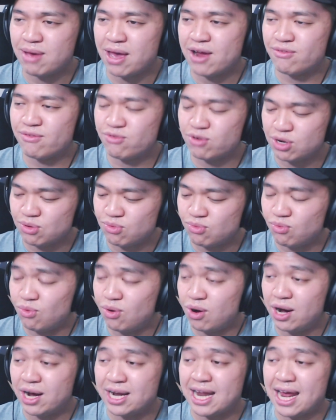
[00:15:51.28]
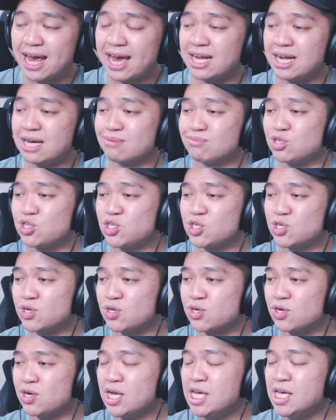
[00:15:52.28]
everyone, and I'm
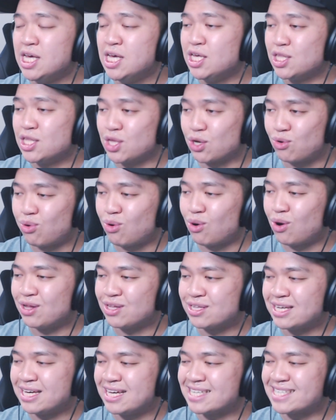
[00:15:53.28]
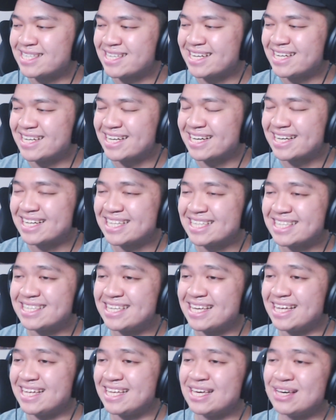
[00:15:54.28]
sure the quality is gonna
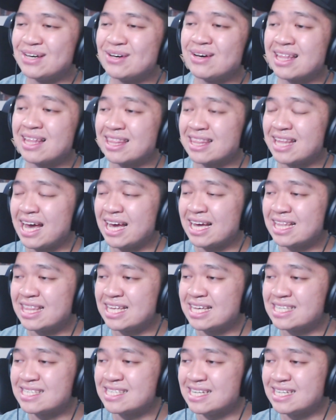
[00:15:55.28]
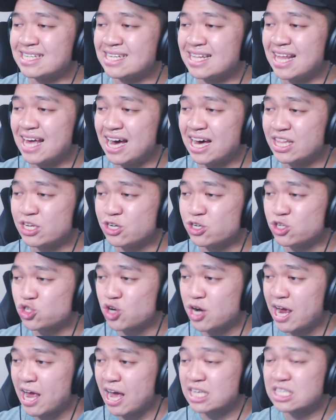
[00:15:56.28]
continue like this into the other
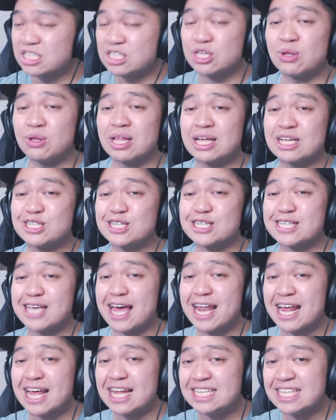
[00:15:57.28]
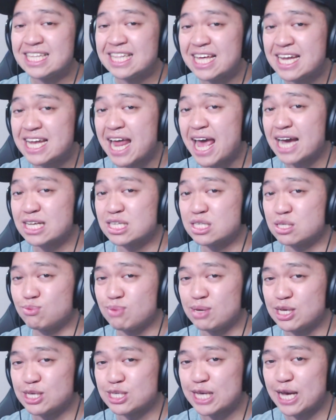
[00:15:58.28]
tracks, so let's just get into the next
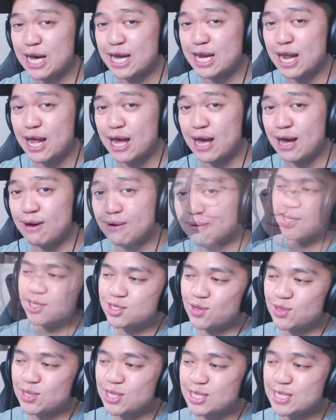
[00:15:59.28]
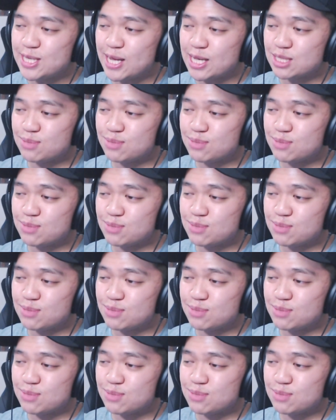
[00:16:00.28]
B-side now. So this next